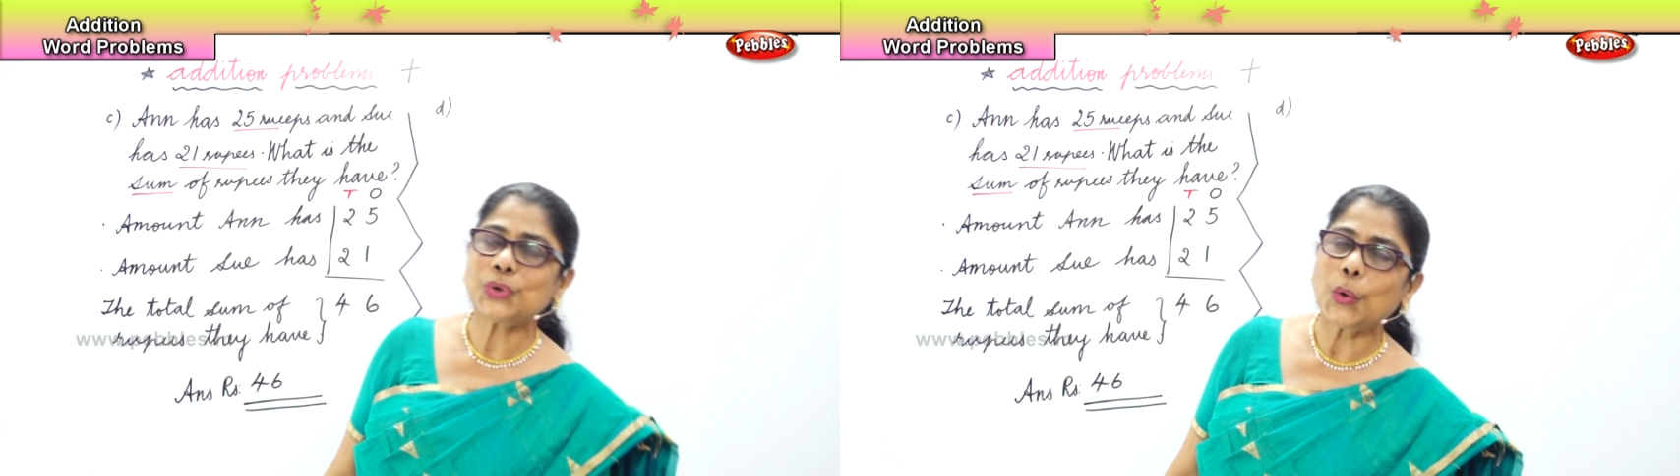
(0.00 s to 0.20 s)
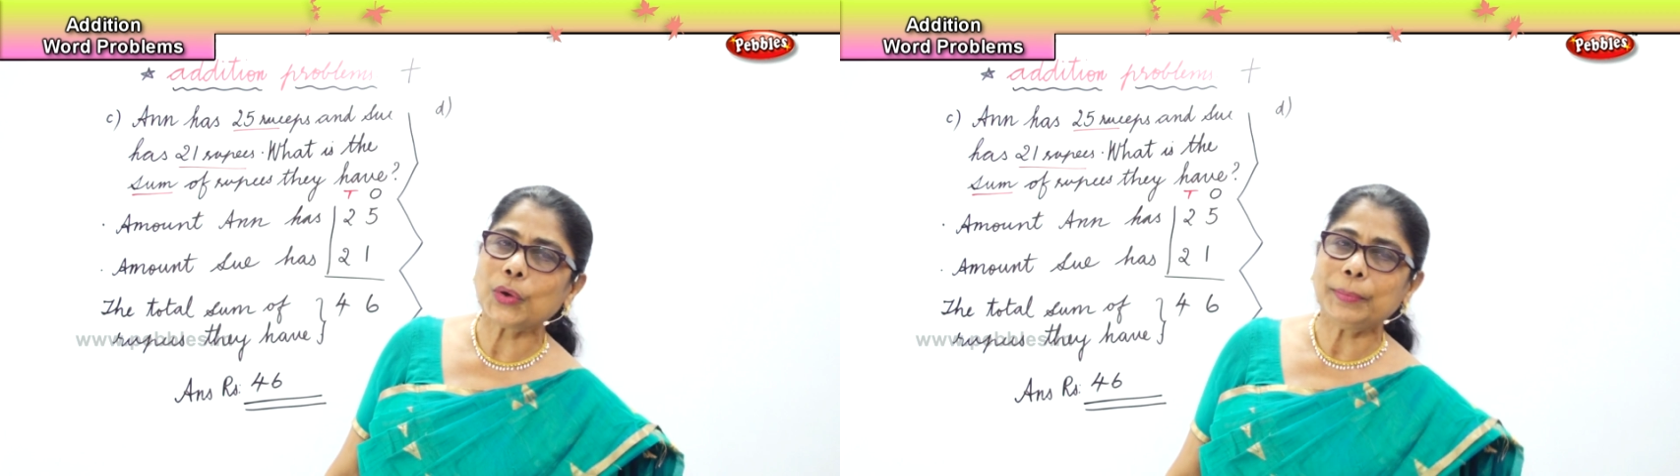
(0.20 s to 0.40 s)

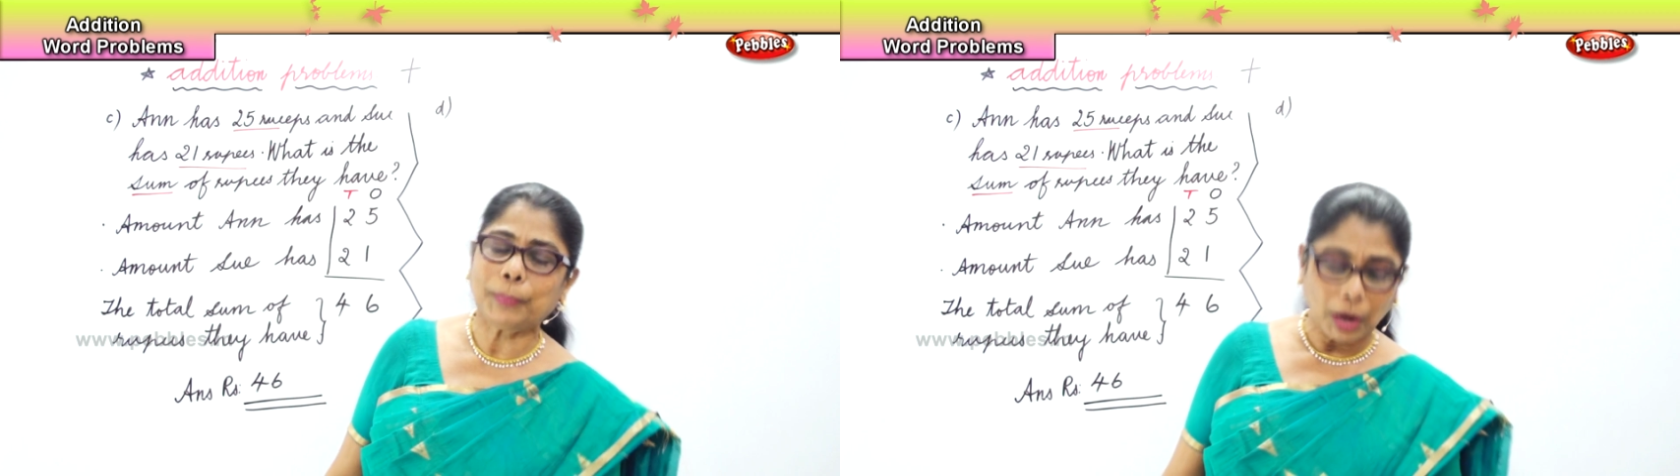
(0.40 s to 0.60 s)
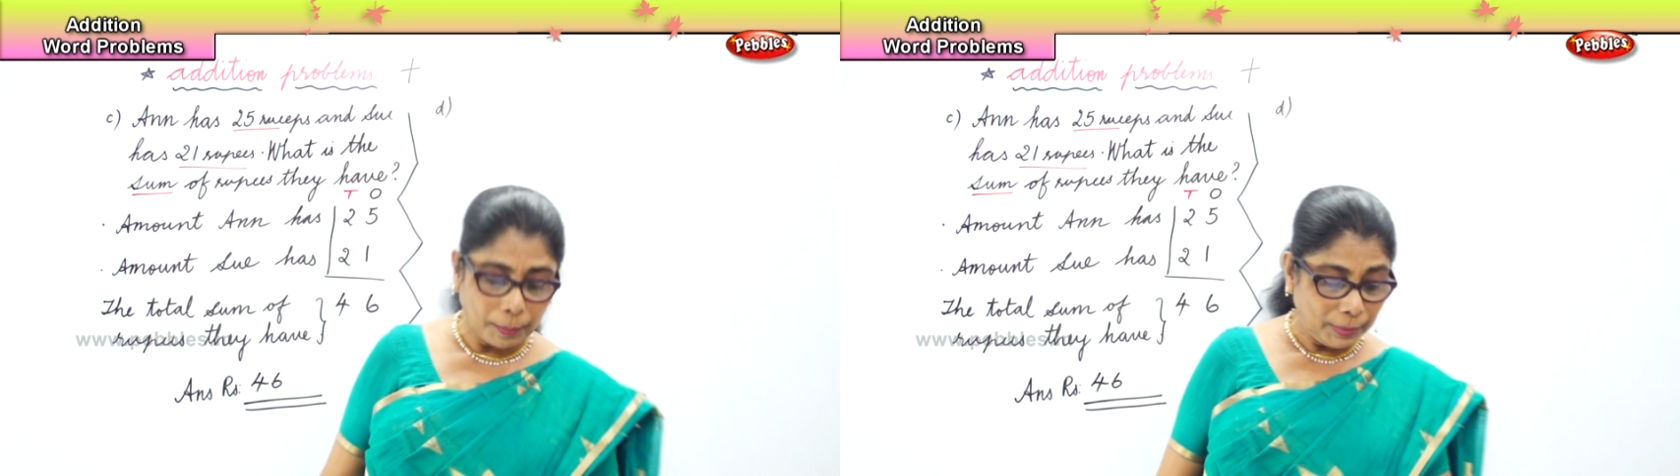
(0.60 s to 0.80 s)
story
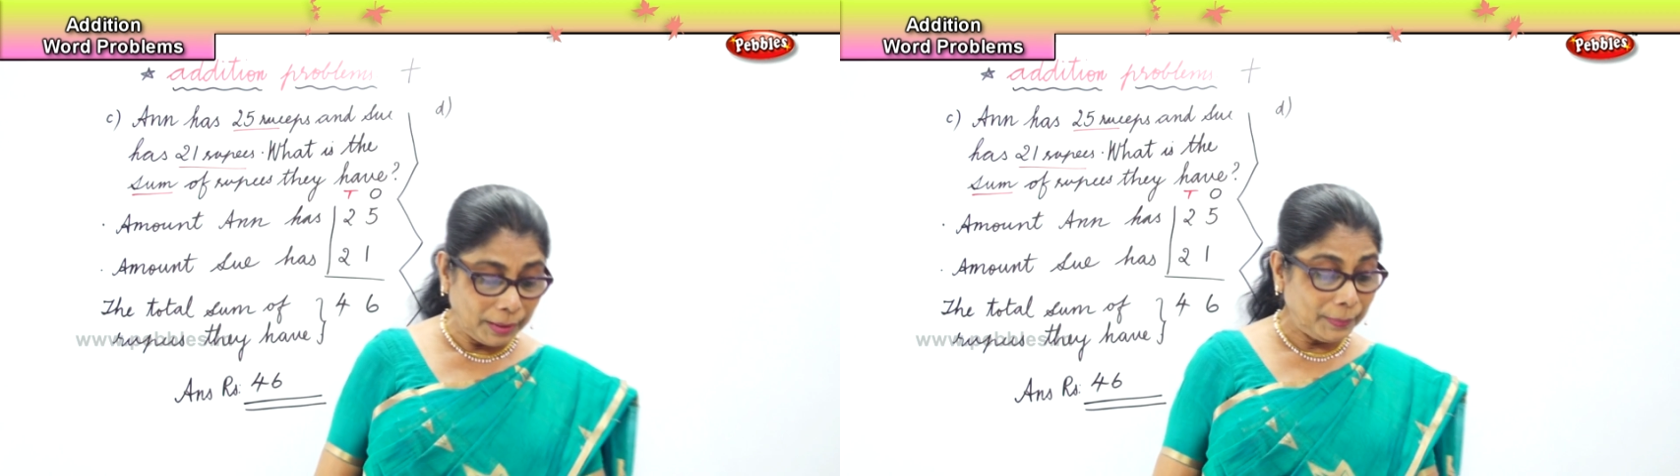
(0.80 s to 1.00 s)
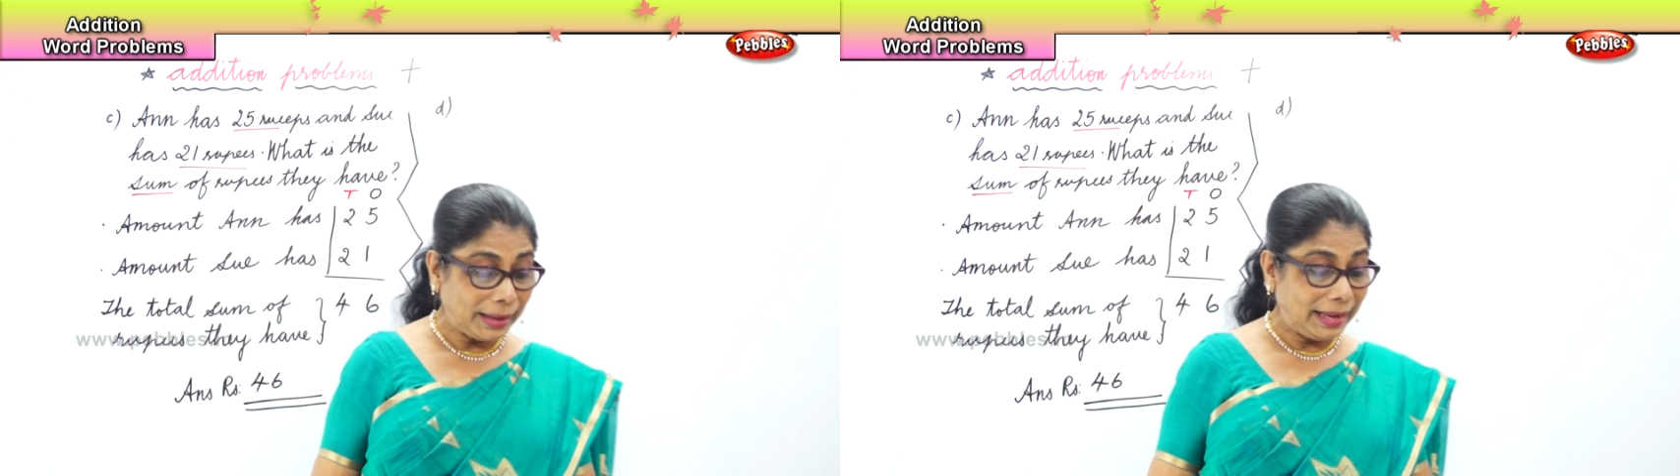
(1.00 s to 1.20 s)

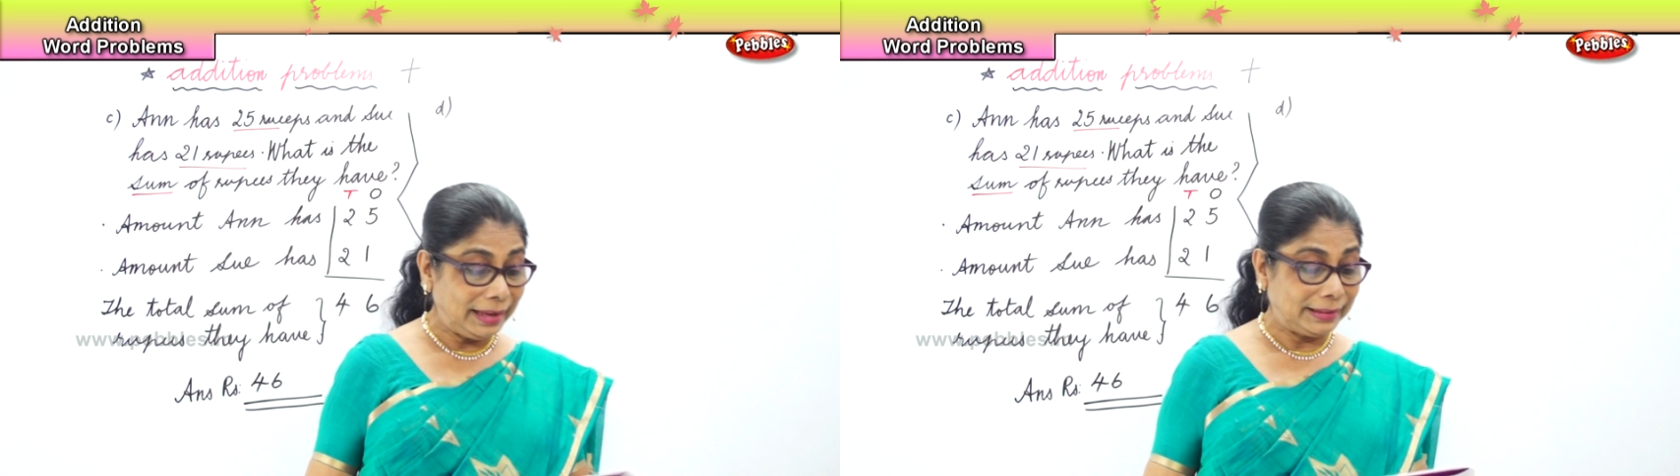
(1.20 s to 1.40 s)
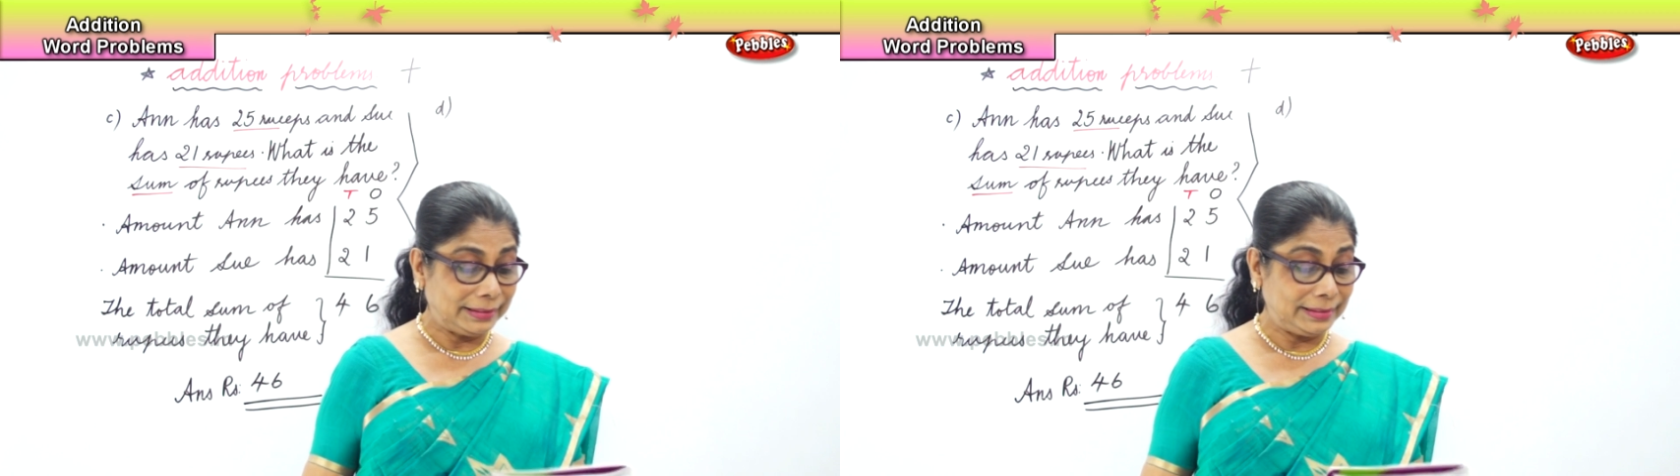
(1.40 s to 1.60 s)
problem
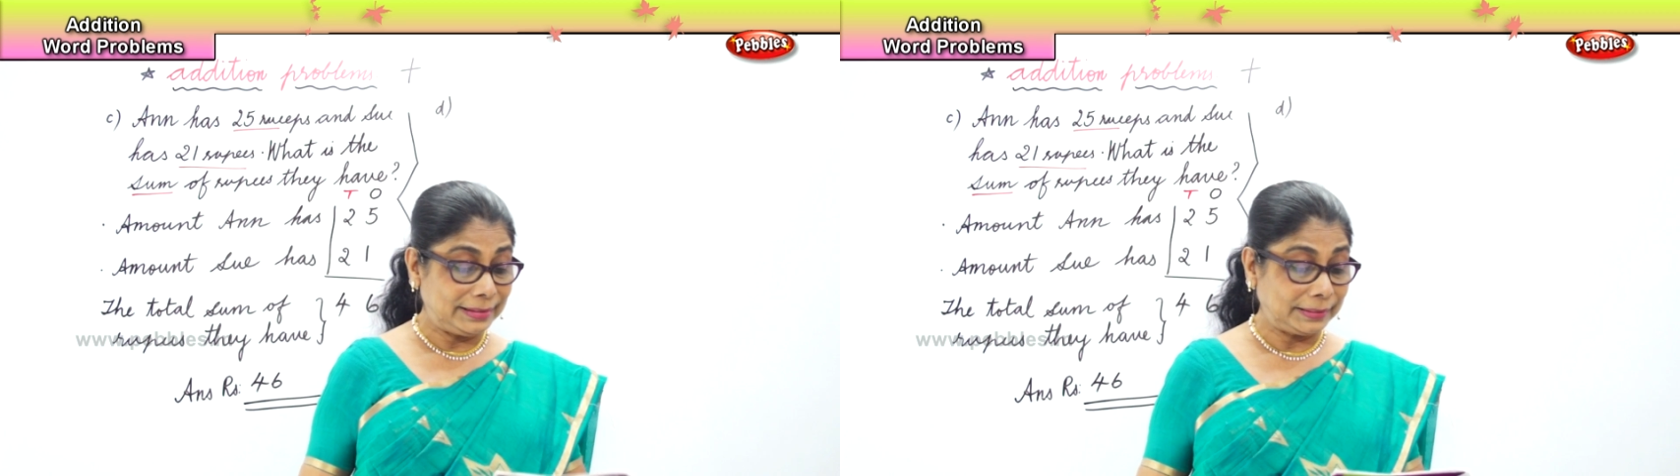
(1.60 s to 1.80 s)
is